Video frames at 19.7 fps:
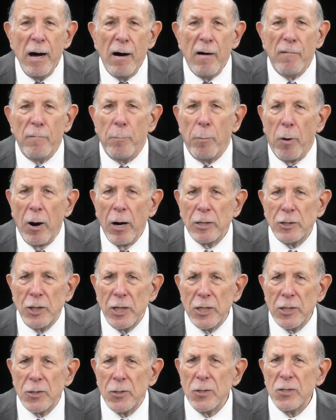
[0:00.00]
of
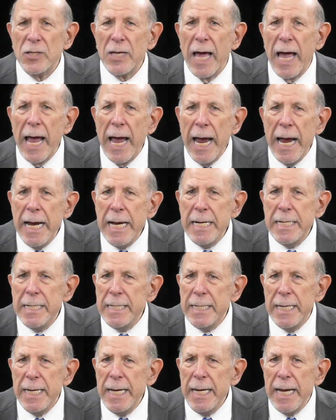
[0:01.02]
Parkchester's
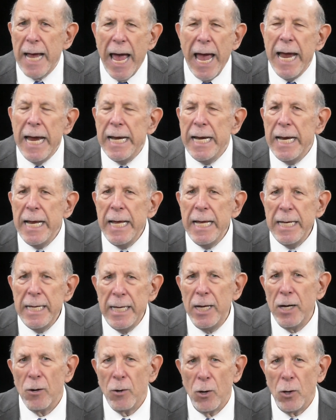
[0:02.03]
80, 80
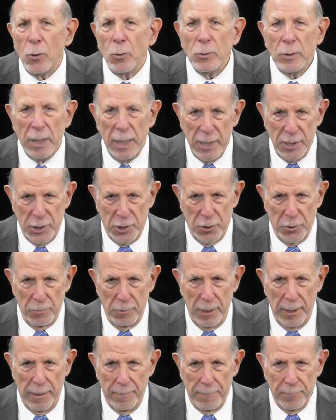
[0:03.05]
year old
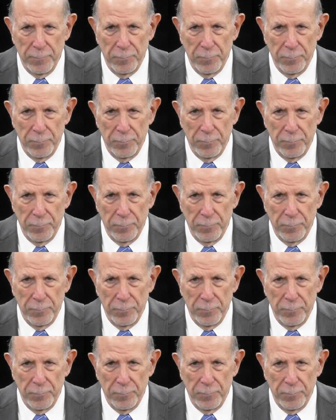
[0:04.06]
history,